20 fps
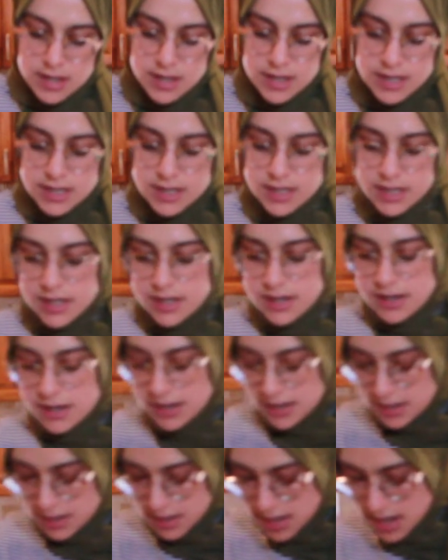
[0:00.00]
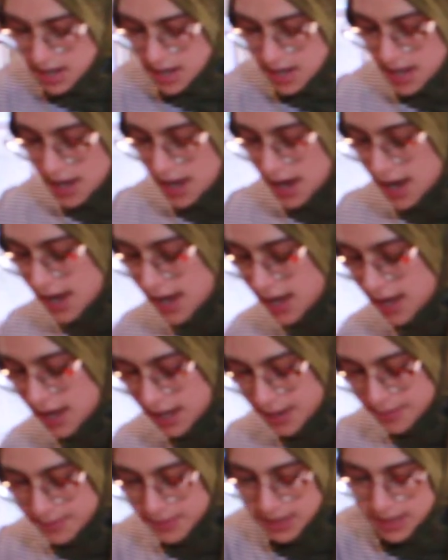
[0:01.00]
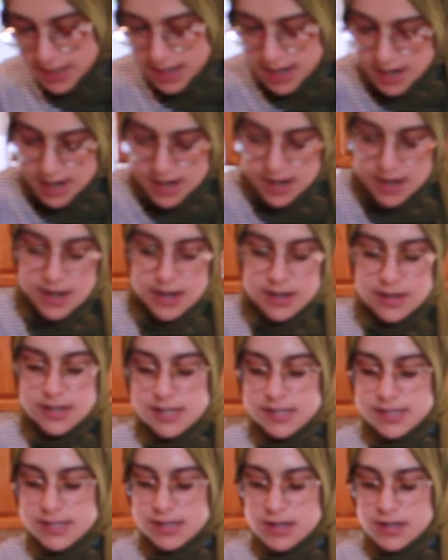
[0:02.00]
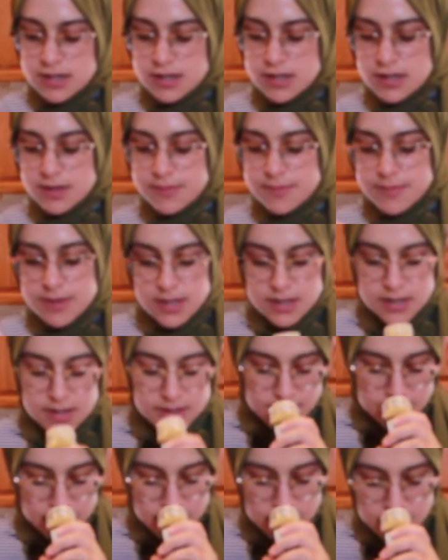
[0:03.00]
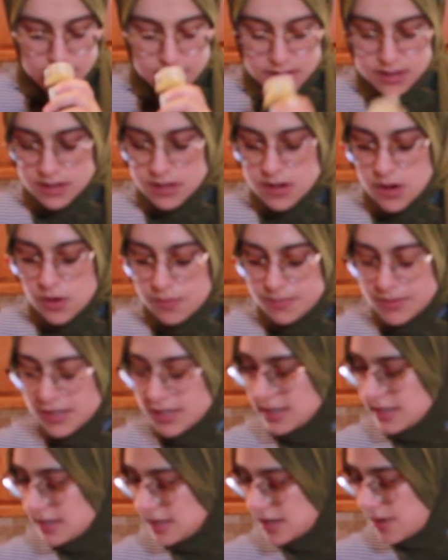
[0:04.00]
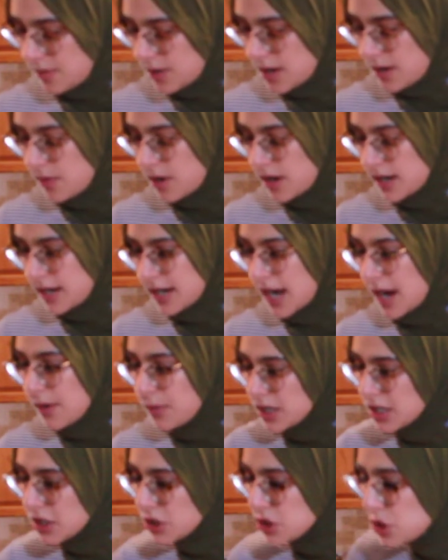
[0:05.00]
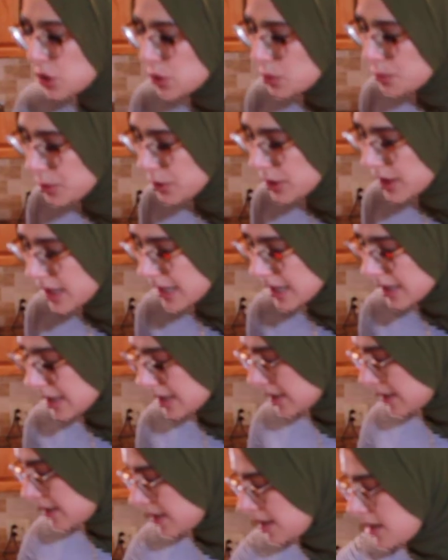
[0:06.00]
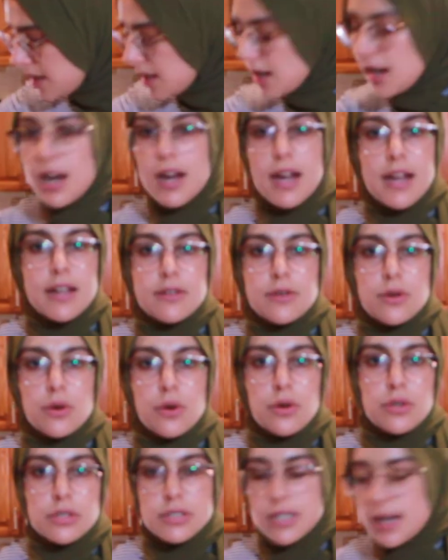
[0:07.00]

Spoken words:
in here. I'm gonna add some. Nope, this is not what I wanted. I wanted turmeric. All right, hold